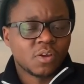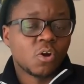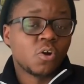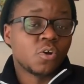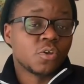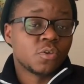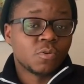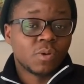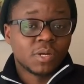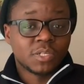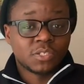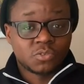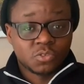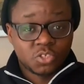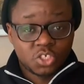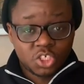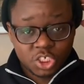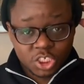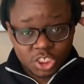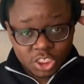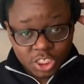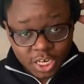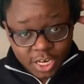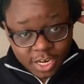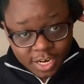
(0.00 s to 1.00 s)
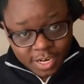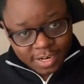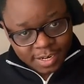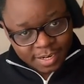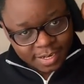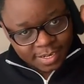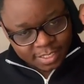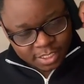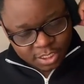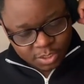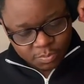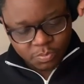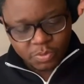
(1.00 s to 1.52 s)
or you want to share
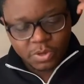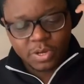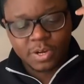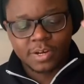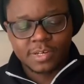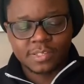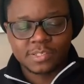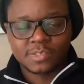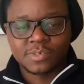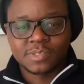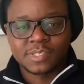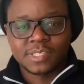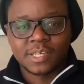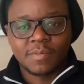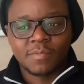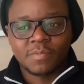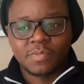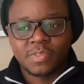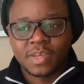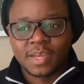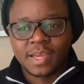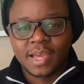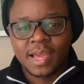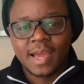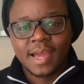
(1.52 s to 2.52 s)
an experience or something,